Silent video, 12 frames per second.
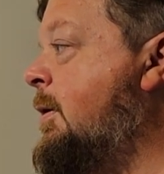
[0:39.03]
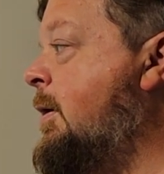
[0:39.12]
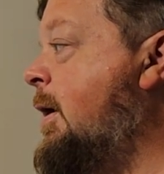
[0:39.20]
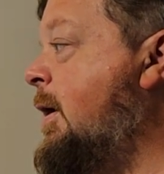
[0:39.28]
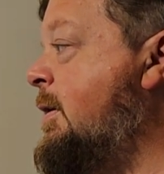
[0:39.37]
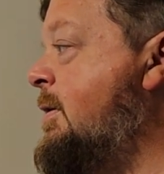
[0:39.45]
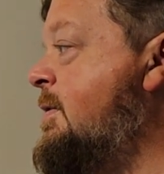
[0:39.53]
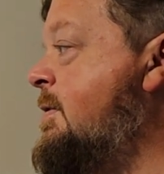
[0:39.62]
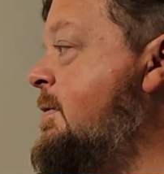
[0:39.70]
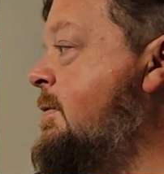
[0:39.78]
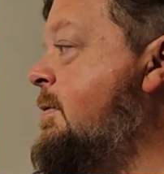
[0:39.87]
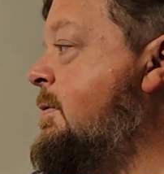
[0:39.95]
and his
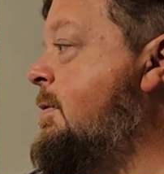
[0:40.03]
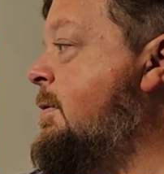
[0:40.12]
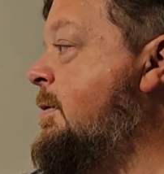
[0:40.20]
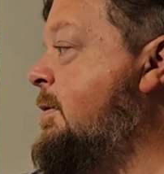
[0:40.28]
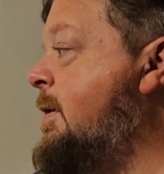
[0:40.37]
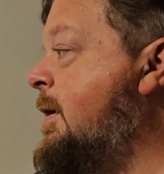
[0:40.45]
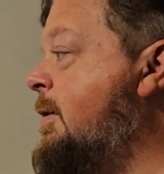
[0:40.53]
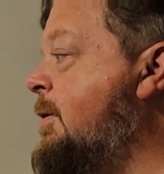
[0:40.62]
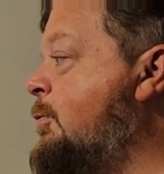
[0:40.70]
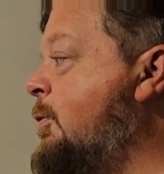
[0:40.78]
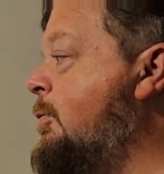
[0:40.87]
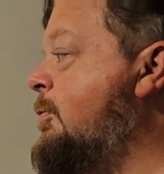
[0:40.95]

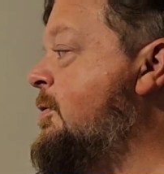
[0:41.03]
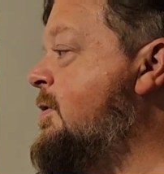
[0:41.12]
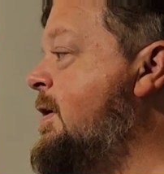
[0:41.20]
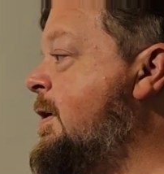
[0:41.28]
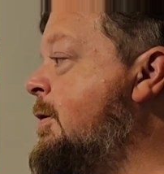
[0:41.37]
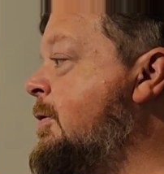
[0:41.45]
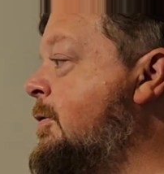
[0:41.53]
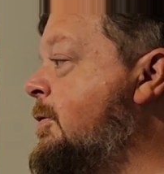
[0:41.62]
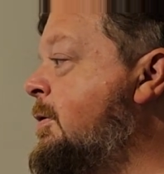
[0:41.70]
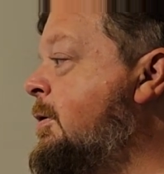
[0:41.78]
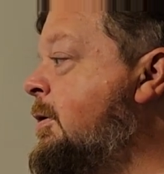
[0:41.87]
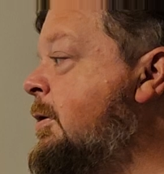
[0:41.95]
deadly wound was
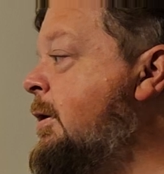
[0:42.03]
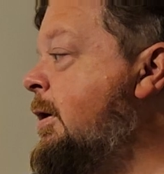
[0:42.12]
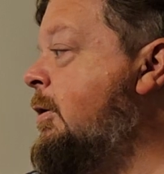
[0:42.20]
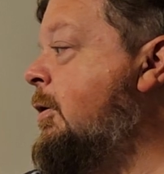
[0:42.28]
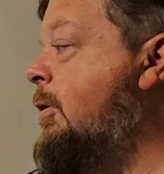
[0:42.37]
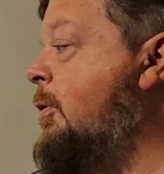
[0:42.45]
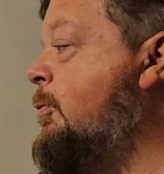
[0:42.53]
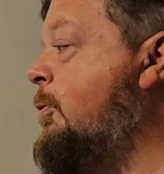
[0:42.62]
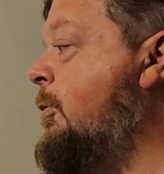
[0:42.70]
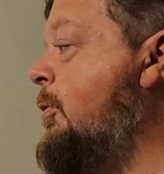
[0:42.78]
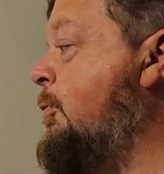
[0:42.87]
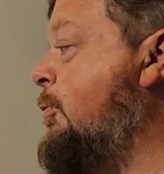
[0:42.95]
healed, and all the
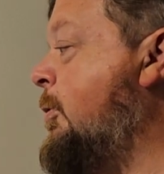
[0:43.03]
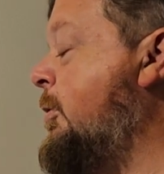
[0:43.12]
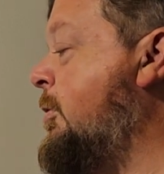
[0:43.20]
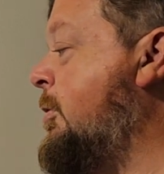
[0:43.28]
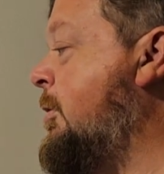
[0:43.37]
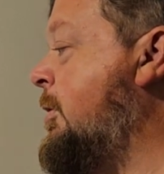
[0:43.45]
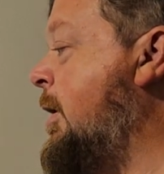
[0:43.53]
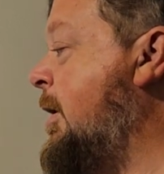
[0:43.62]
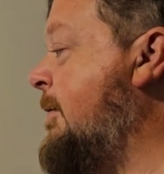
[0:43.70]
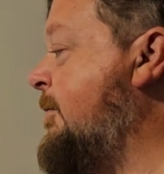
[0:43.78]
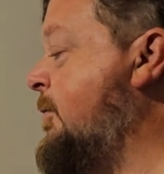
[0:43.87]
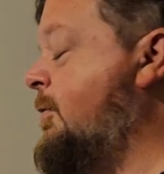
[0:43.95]
world wondered
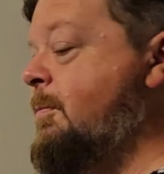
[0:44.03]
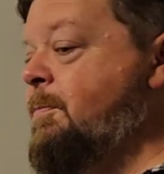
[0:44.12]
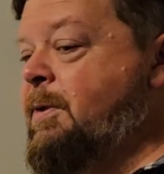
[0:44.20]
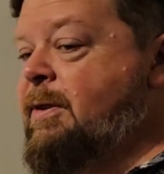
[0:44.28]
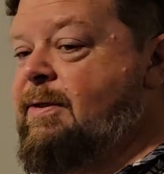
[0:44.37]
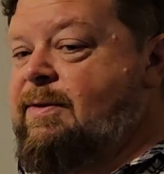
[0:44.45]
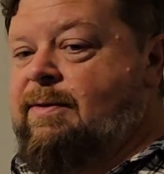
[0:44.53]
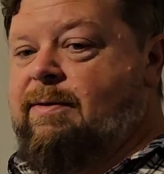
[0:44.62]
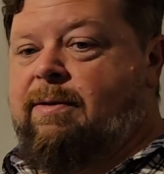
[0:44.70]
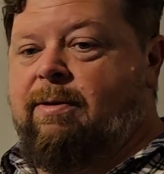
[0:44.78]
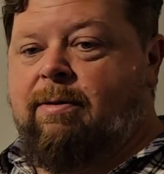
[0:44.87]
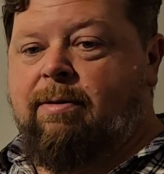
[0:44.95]
after the
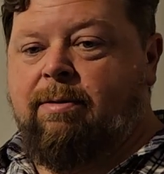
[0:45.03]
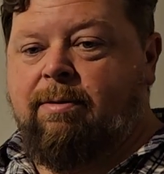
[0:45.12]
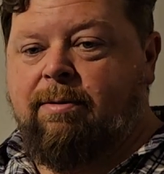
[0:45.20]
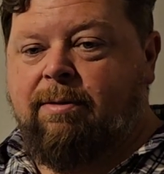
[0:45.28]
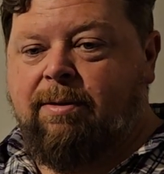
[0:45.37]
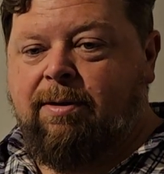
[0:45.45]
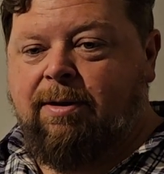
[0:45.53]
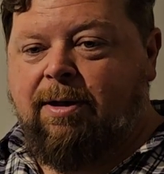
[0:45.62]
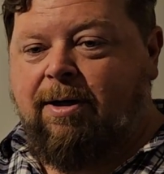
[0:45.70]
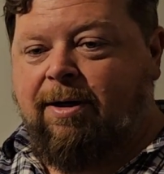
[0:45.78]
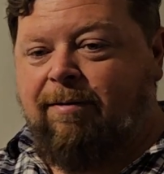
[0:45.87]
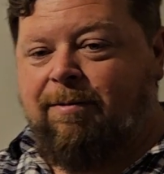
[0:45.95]
beast.
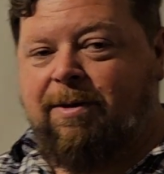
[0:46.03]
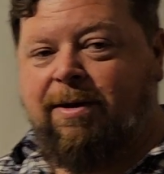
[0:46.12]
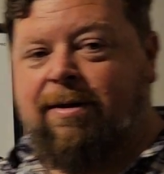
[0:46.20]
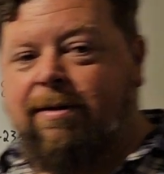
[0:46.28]
All right, everybody,